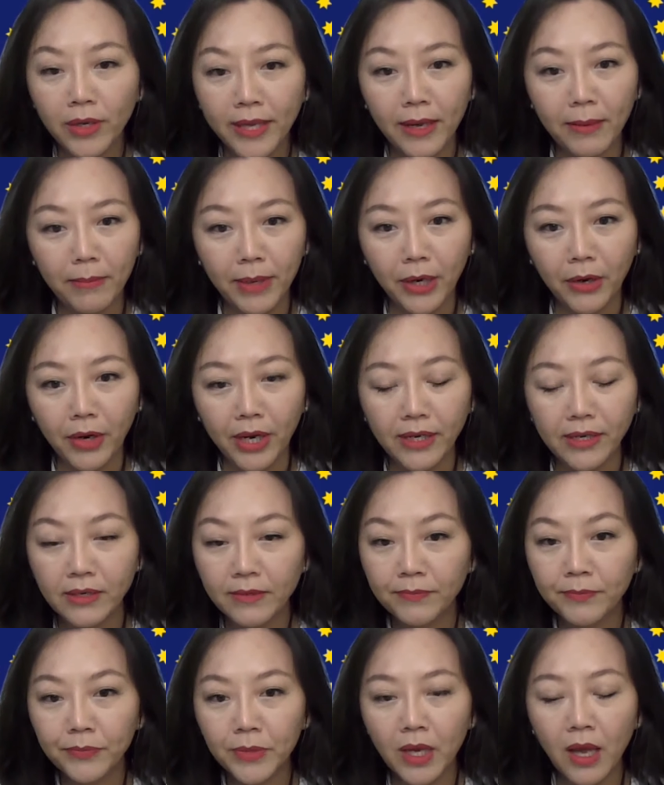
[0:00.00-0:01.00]
get married.
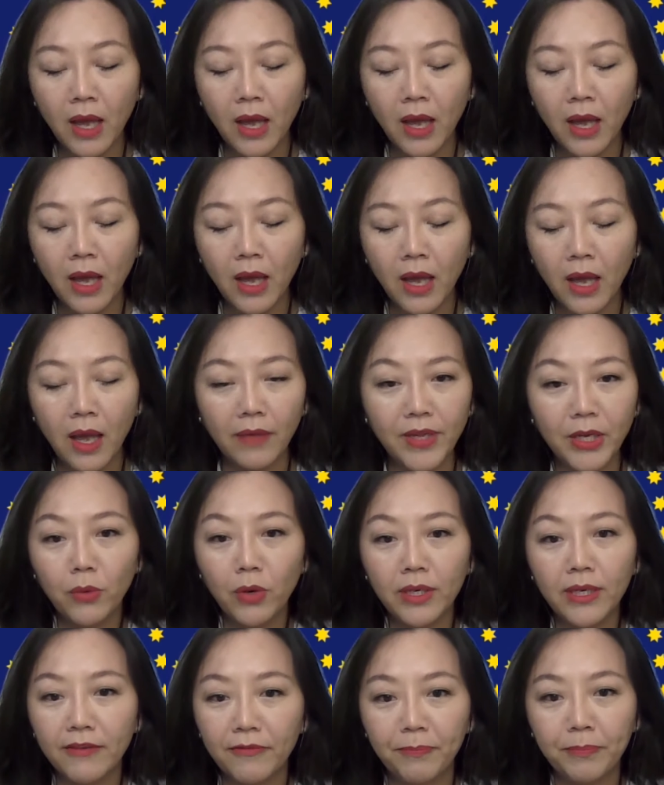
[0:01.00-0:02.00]
They don't want to
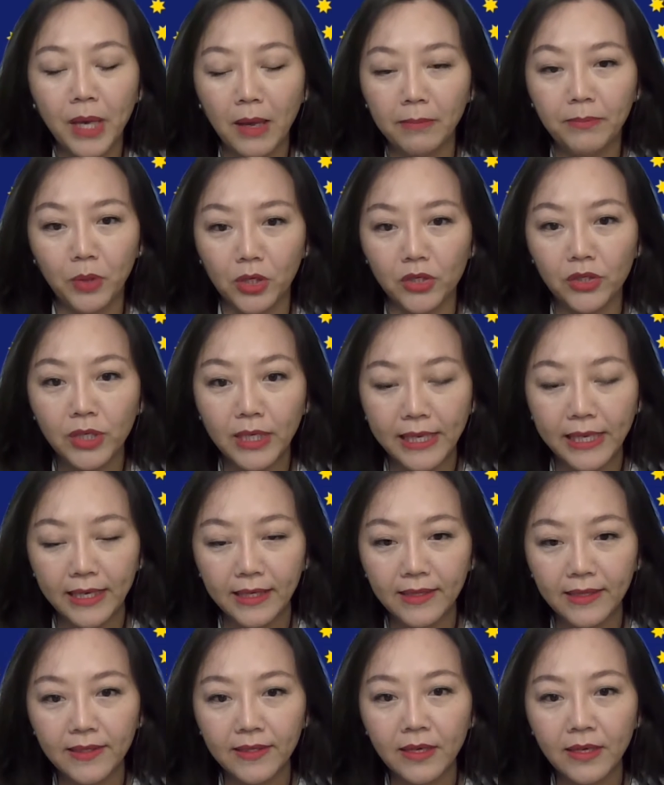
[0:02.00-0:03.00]
give birth to
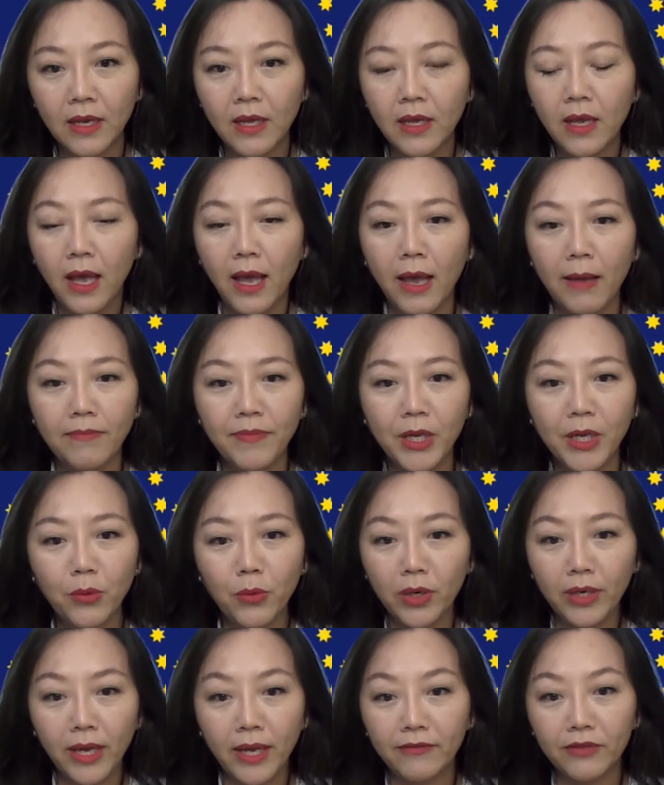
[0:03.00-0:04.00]
kids. They don't
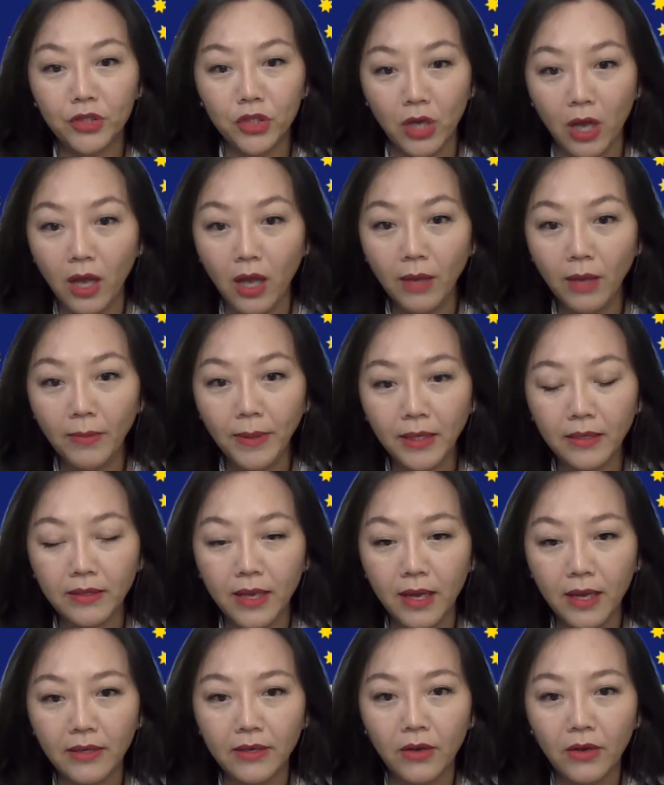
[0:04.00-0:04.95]
want to have a job that